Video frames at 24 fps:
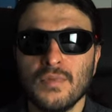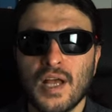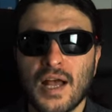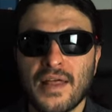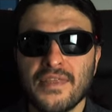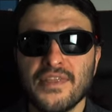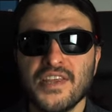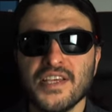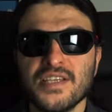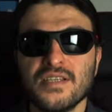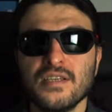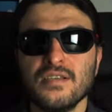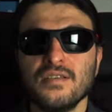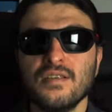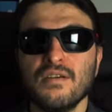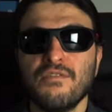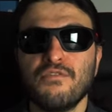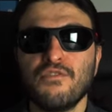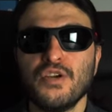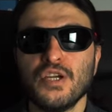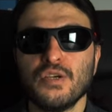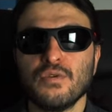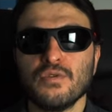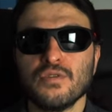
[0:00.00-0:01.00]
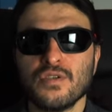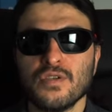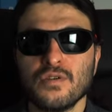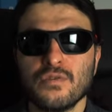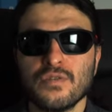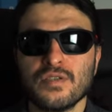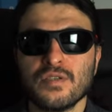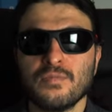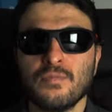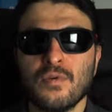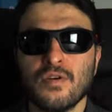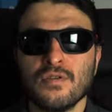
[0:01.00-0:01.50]
And this is the frequency
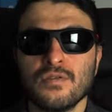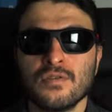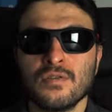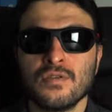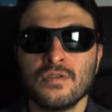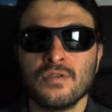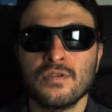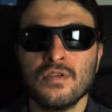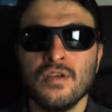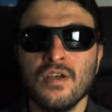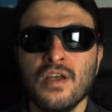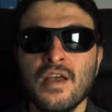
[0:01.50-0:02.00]
response.